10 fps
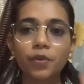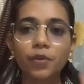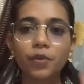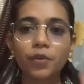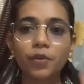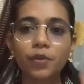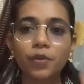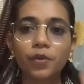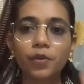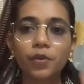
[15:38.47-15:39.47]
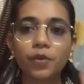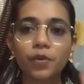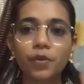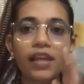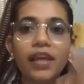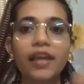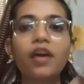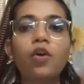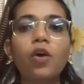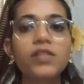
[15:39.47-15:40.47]
Premji University is actually based
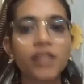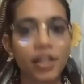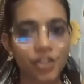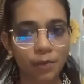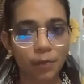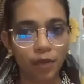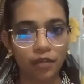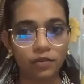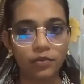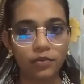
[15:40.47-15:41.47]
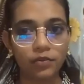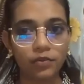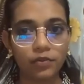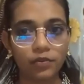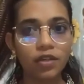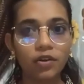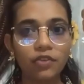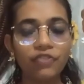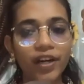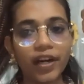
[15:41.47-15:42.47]
in an area called Sarjapura, which is in the
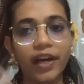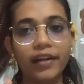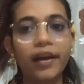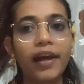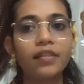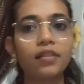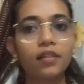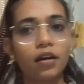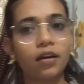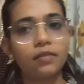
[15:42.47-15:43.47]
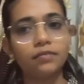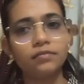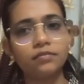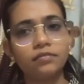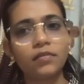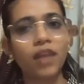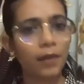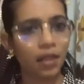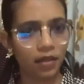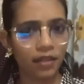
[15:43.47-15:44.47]
border of Karnataka and Tamil